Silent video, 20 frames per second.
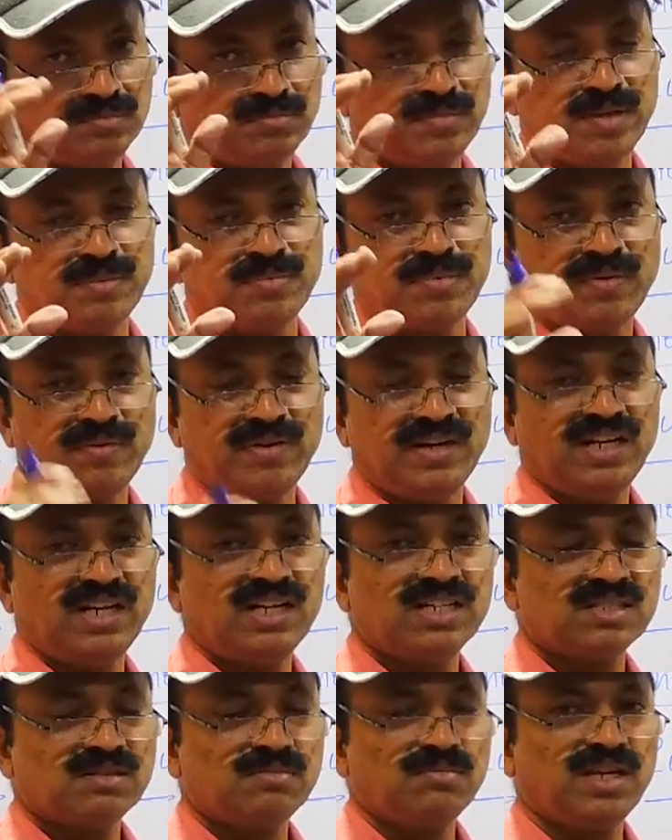They
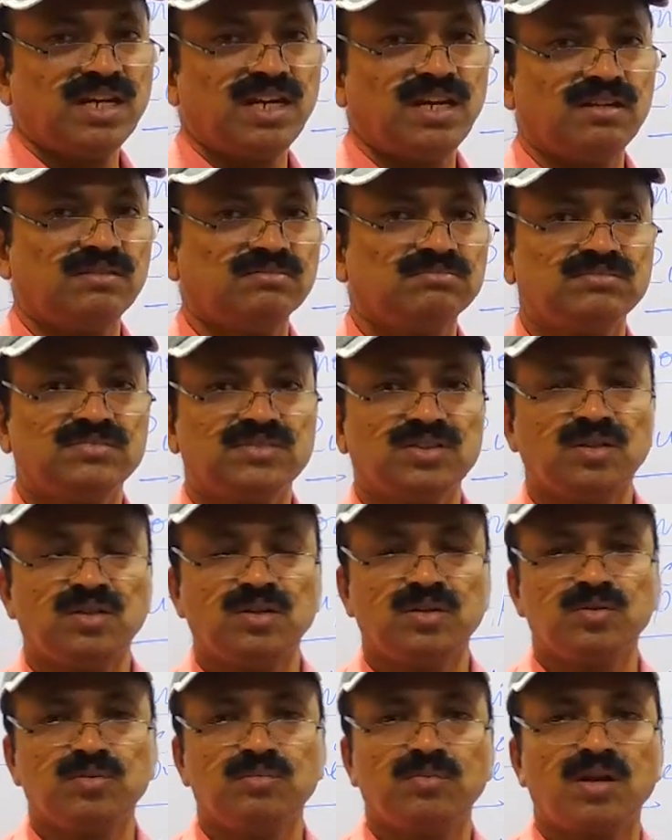provided some money.
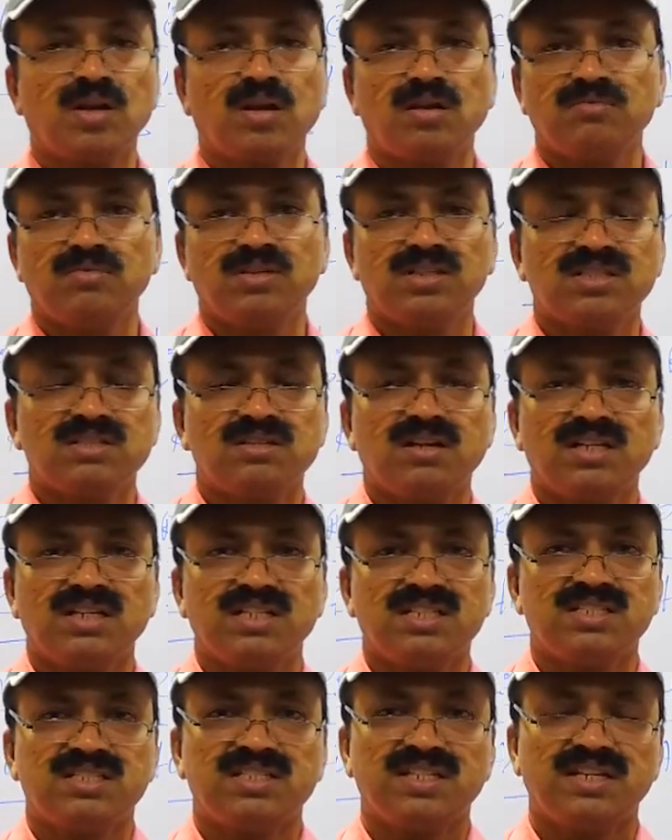So tomorrow onwards not
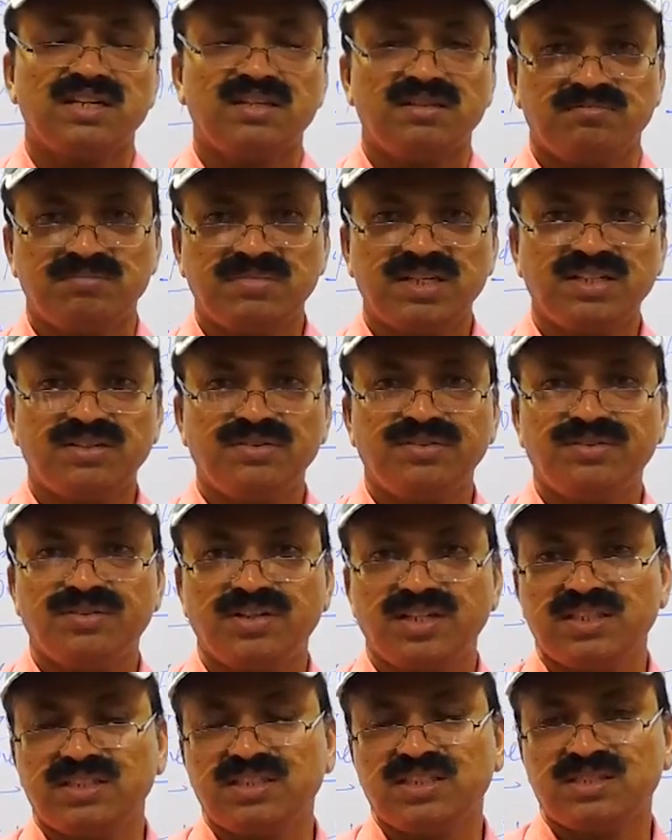necessary. Better you
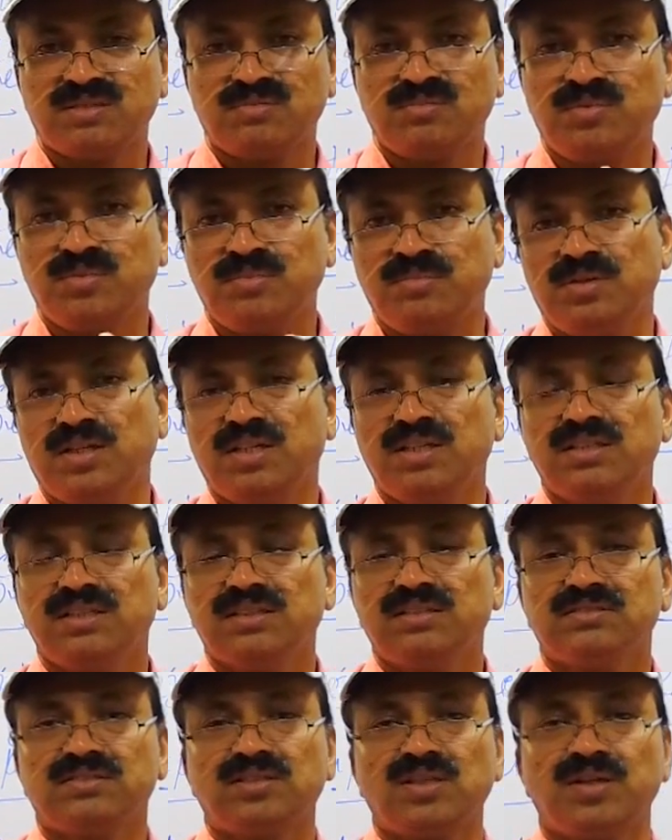take this amount.
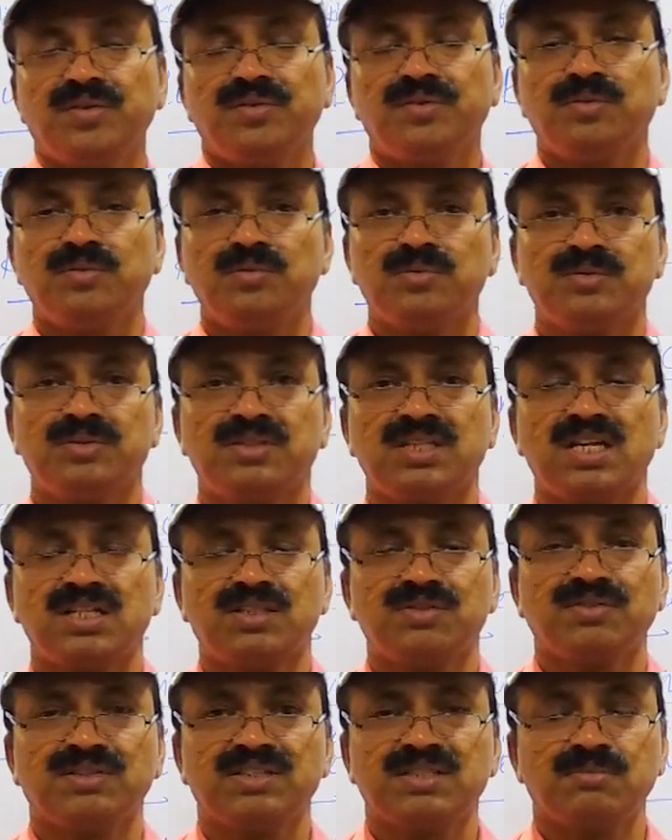So you
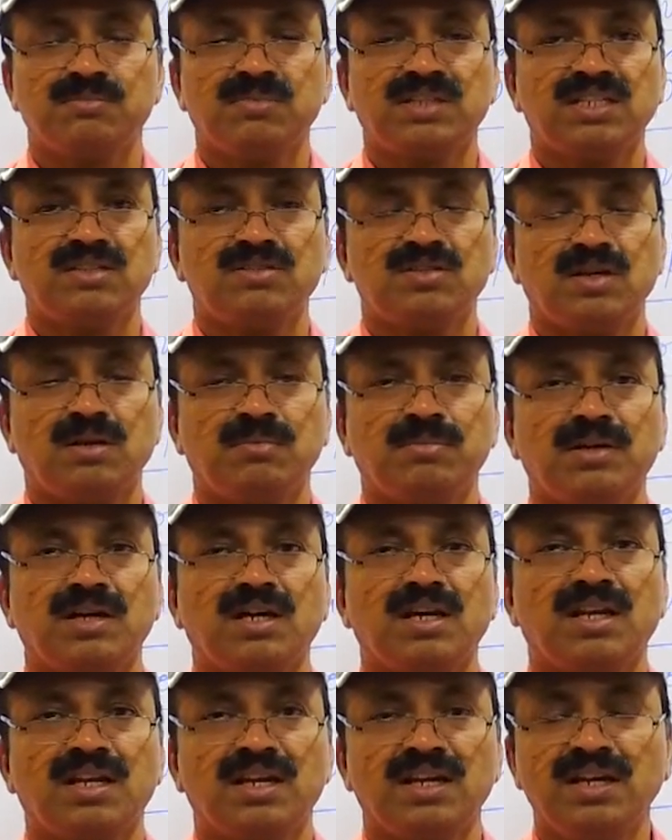search for some other job
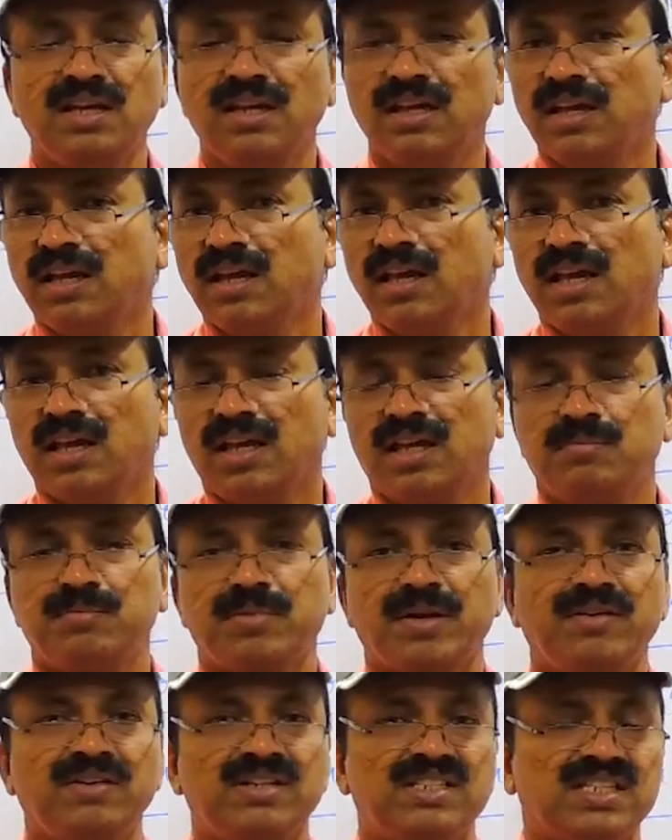or in
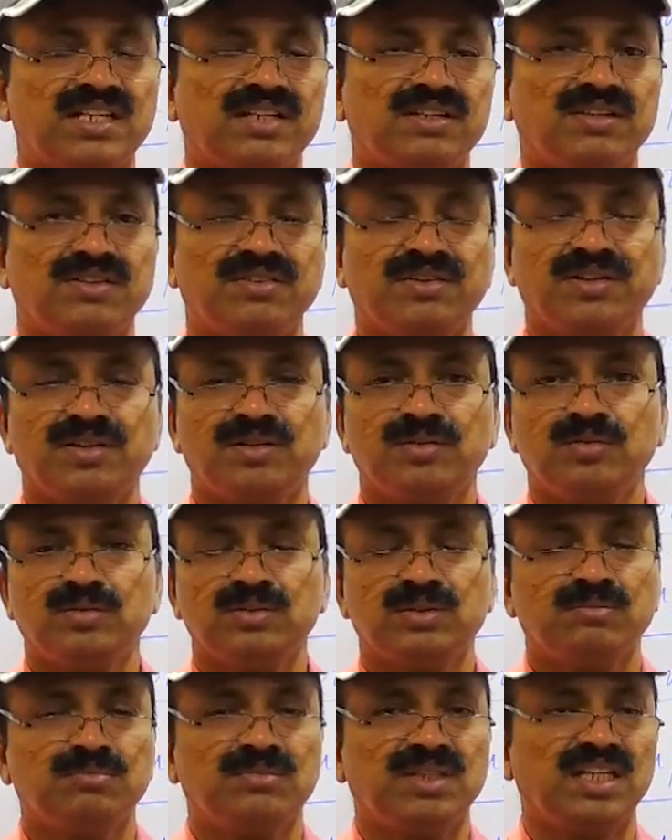private sector you can do
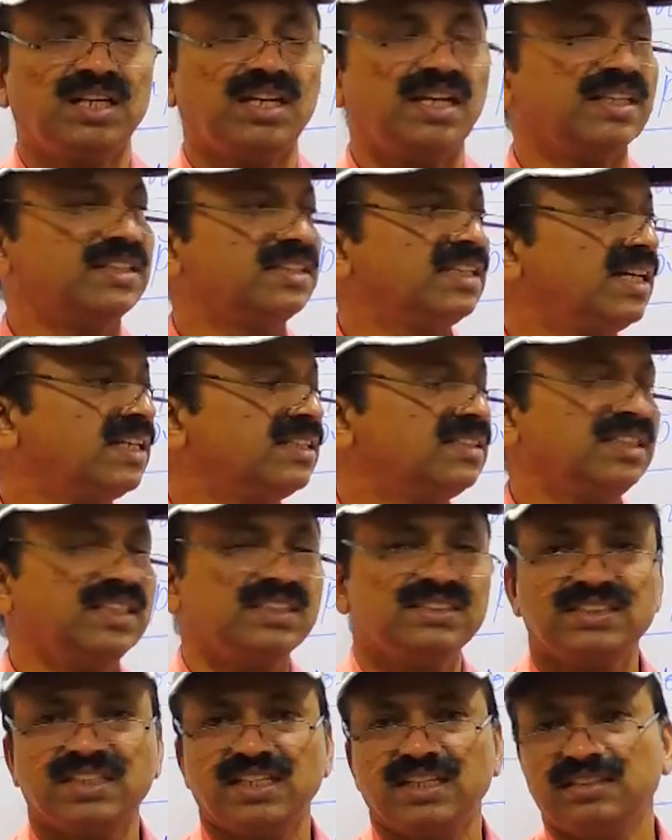something like that.
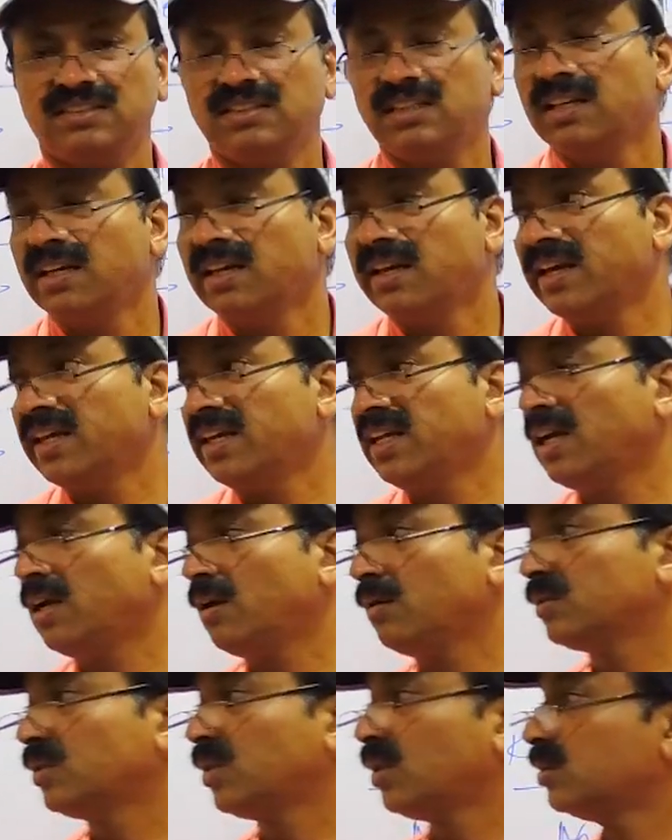They said
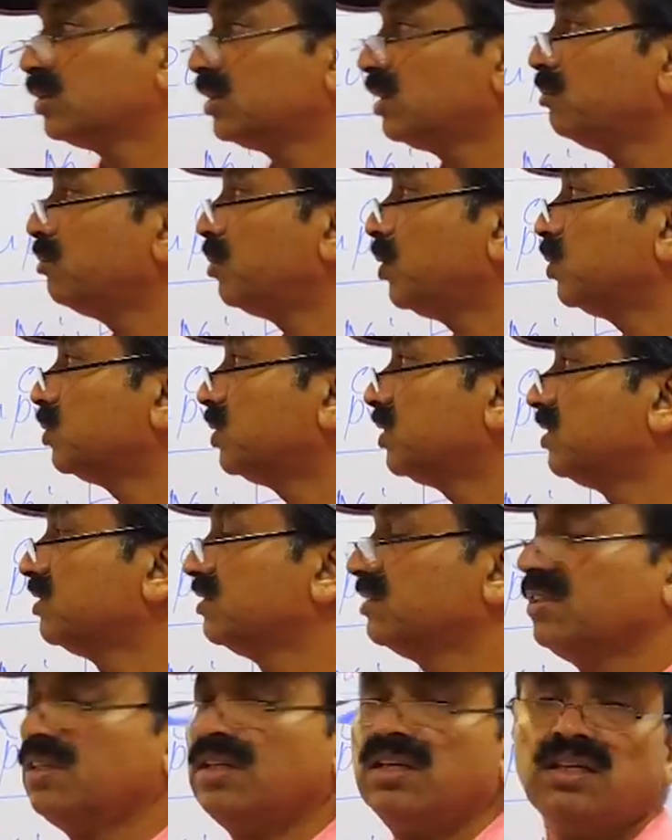anyhow 1,000
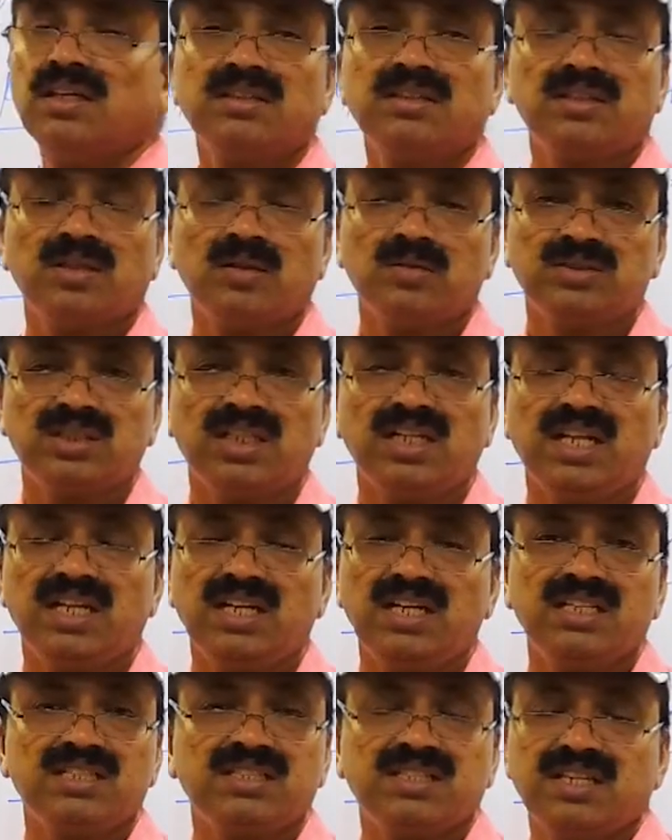posts, 1,000
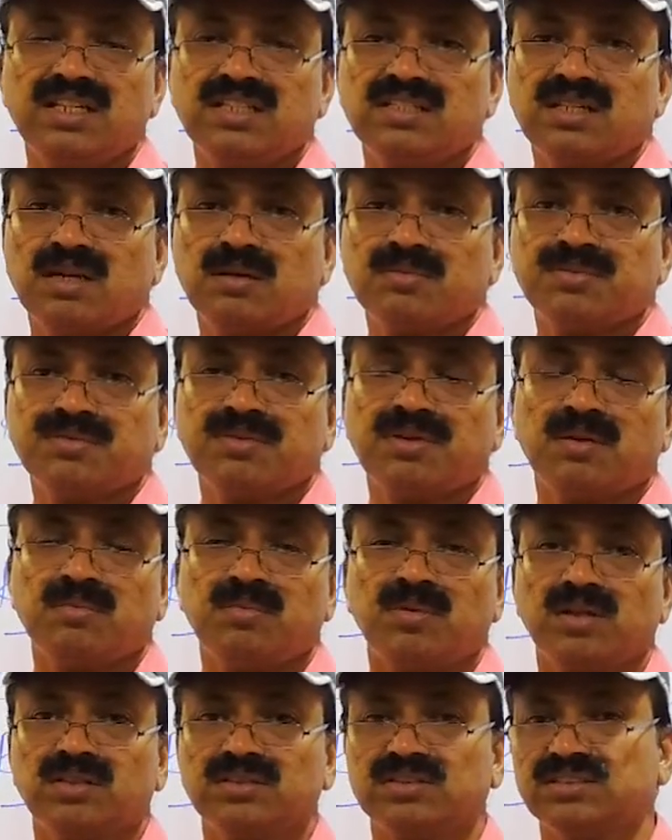unnecessary jobs were
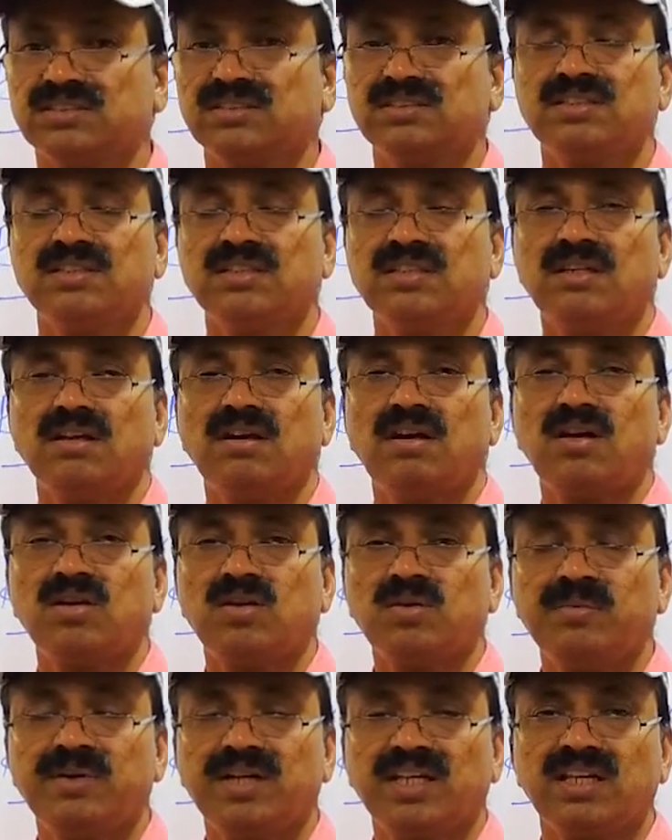abolished.
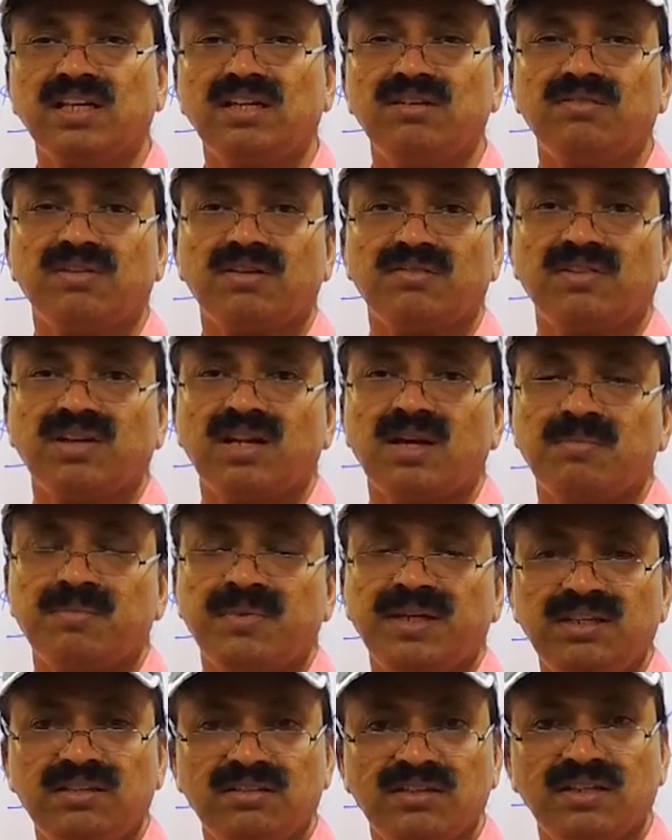Automatically what will
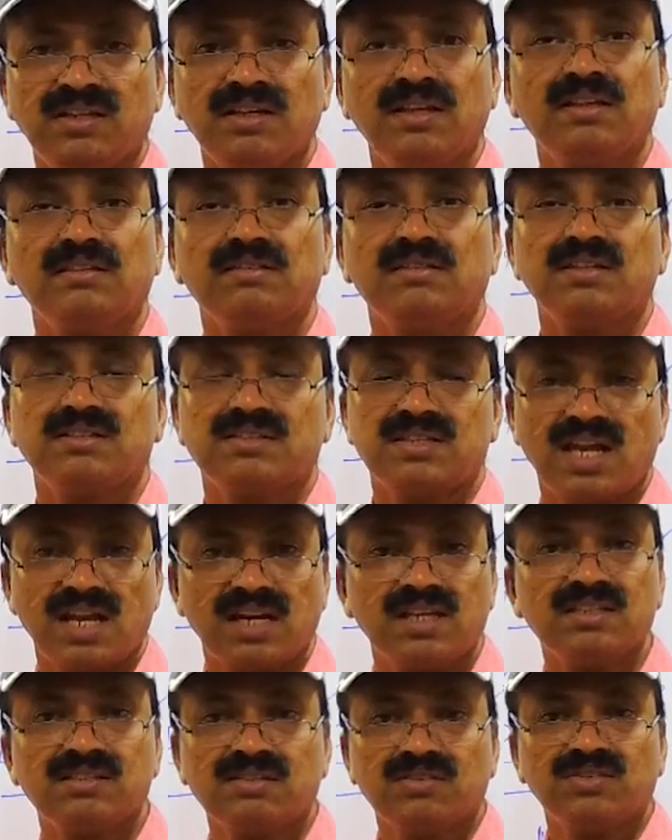happen? The
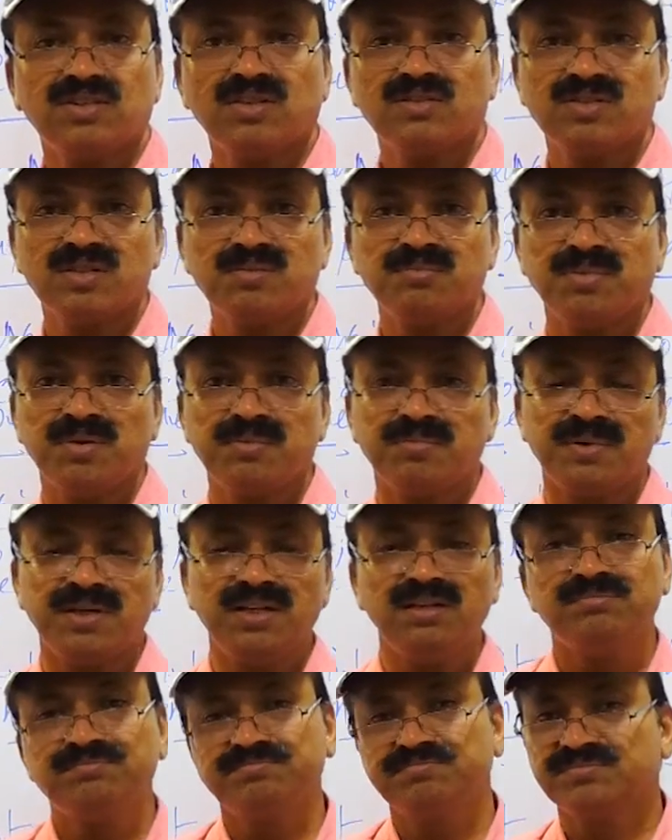salaries of 1,000
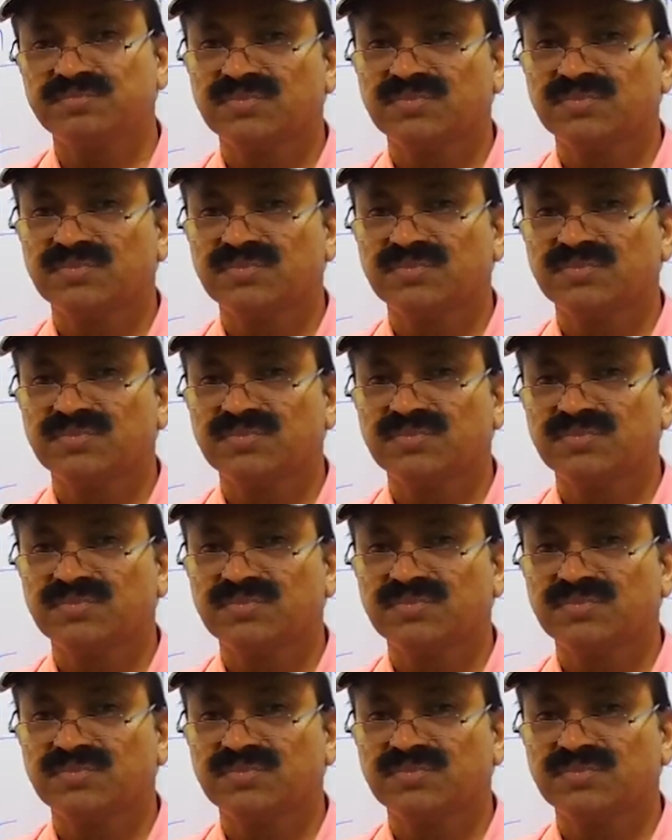people.